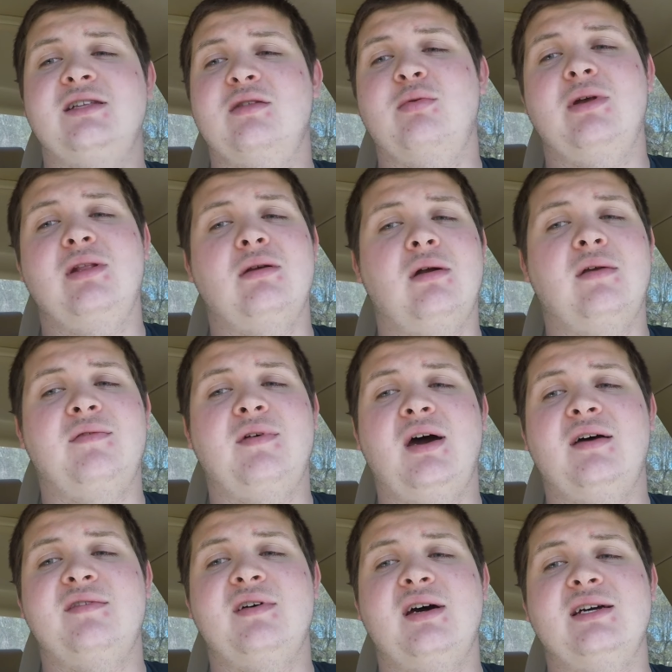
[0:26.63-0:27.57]
the
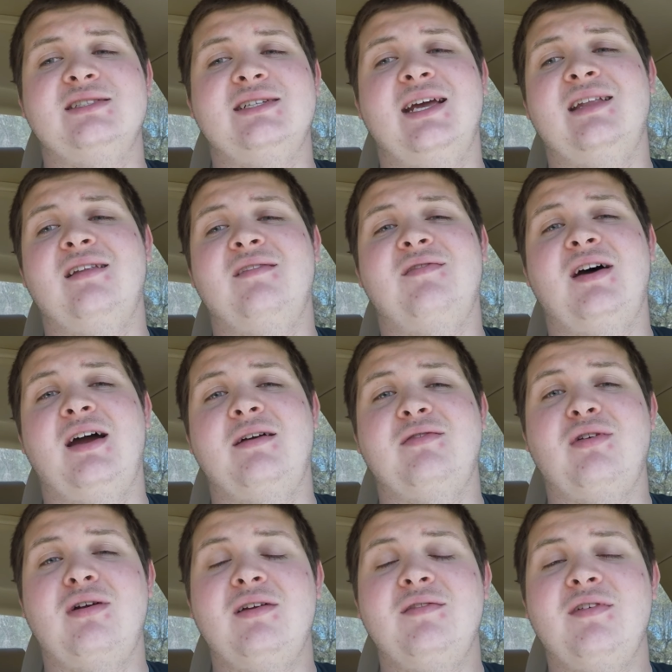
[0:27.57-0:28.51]
335i's, and the
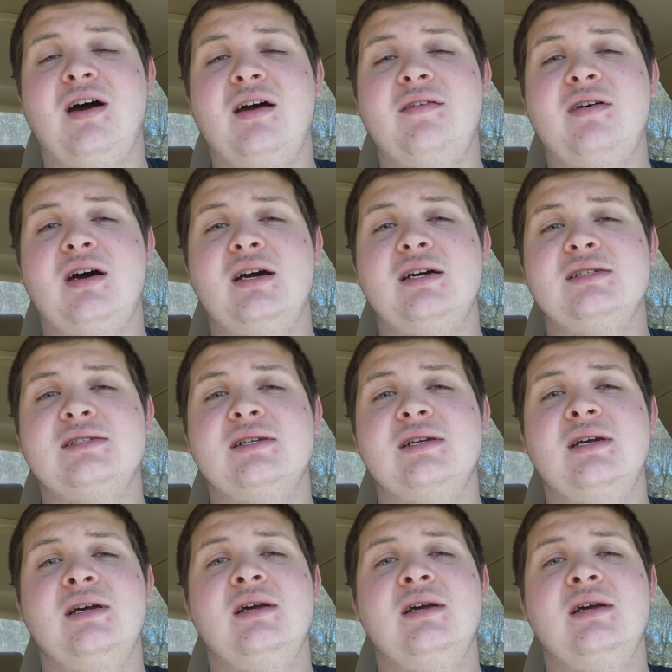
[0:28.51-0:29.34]
535i's,